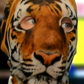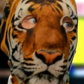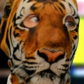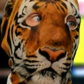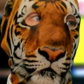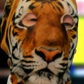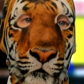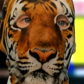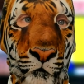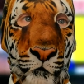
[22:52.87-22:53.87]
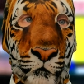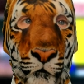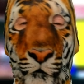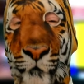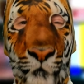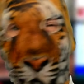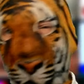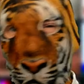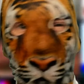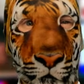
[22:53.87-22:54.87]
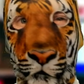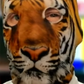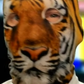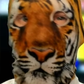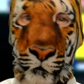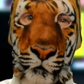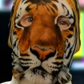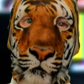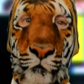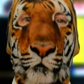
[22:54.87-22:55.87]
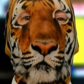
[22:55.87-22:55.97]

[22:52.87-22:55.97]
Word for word: roofs. So how contradictory is this?